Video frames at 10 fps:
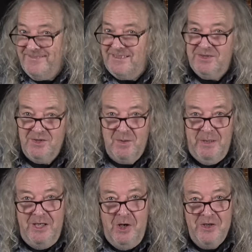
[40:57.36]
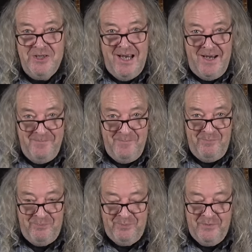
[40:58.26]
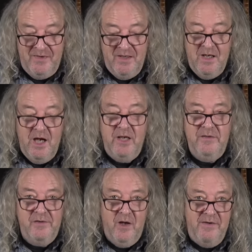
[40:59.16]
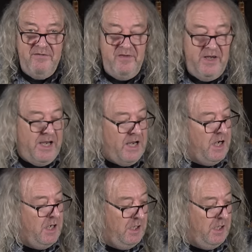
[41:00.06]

It's not going to be long, is it? And the Flying V,